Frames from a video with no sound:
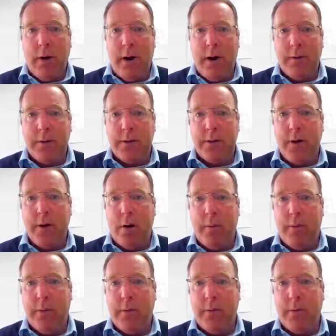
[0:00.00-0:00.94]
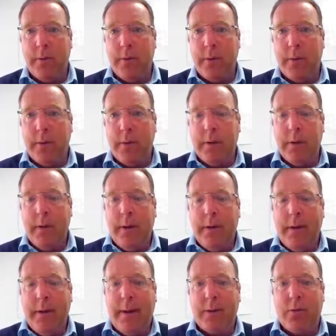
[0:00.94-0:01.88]
around the top.
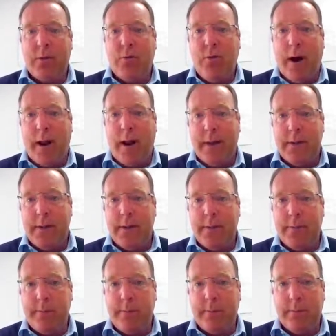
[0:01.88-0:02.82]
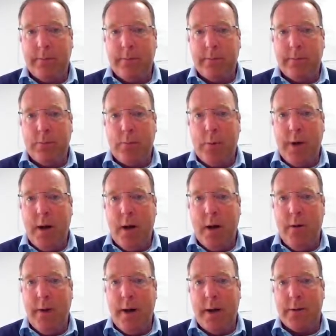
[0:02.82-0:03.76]
Now that's granite. We
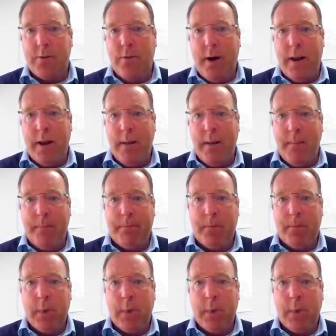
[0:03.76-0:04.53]
know that's granite.